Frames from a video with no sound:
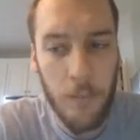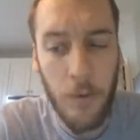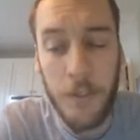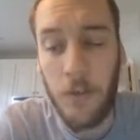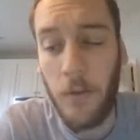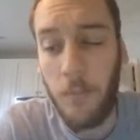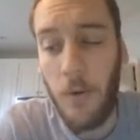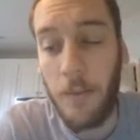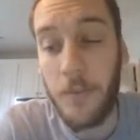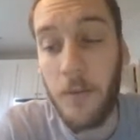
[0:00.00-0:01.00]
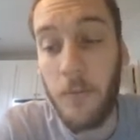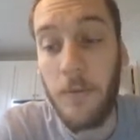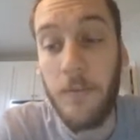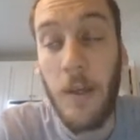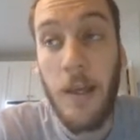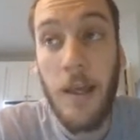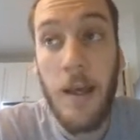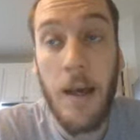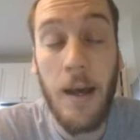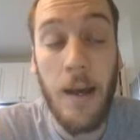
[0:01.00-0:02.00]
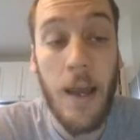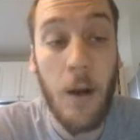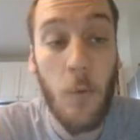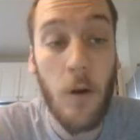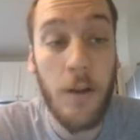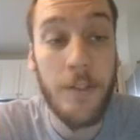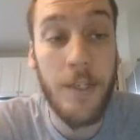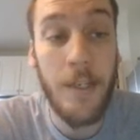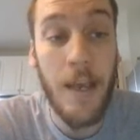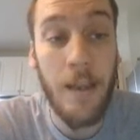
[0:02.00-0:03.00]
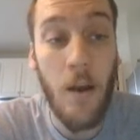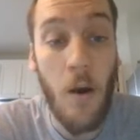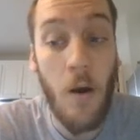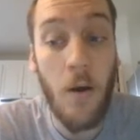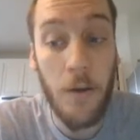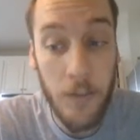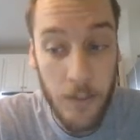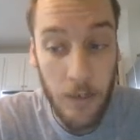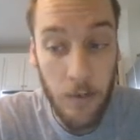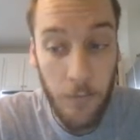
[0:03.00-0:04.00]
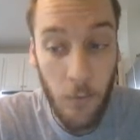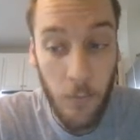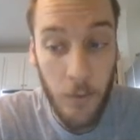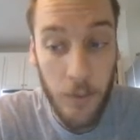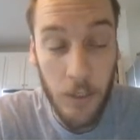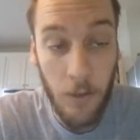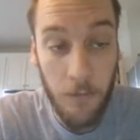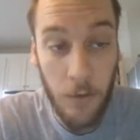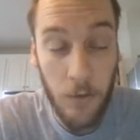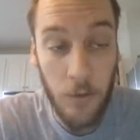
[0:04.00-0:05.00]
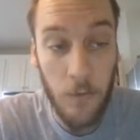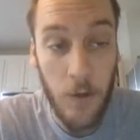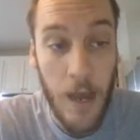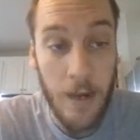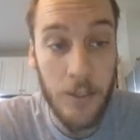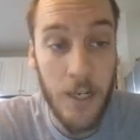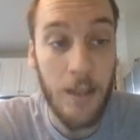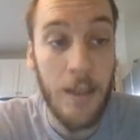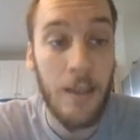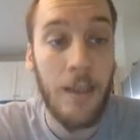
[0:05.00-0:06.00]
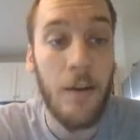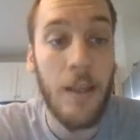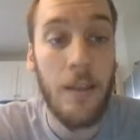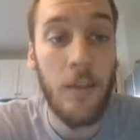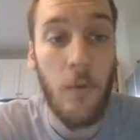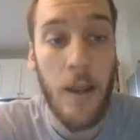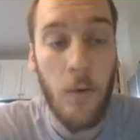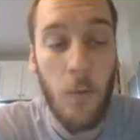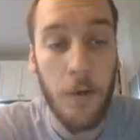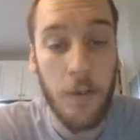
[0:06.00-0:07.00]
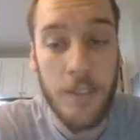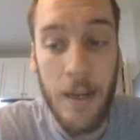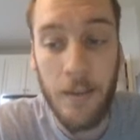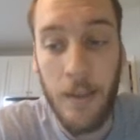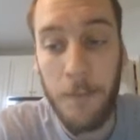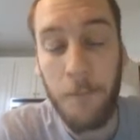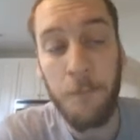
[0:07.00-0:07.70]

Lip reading: I'm pretty sure all the problems that we've got to work on today are in standard form, but just in the future, you've got to check that they're in the right order. Second thing,